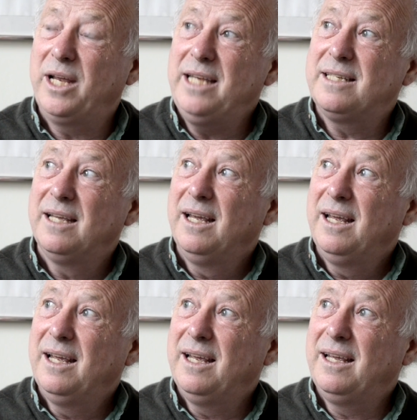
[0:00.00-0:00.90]
he's
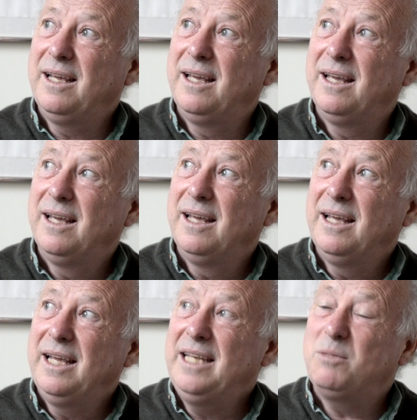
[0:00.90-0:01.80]

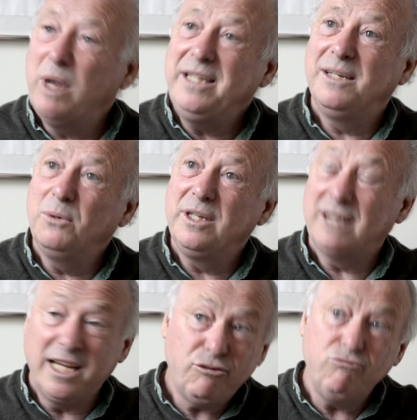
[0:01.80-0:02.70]
waited all his...
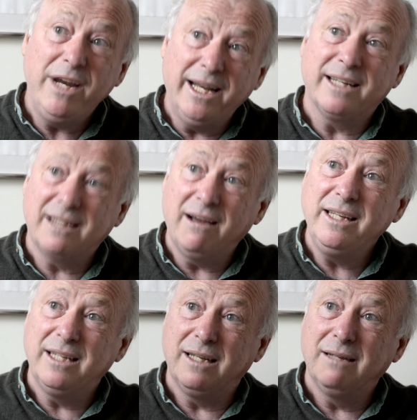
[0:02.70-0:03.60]
He's really
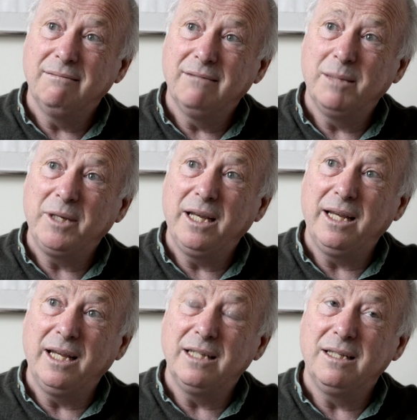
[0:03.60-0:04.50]
excited at the beginning.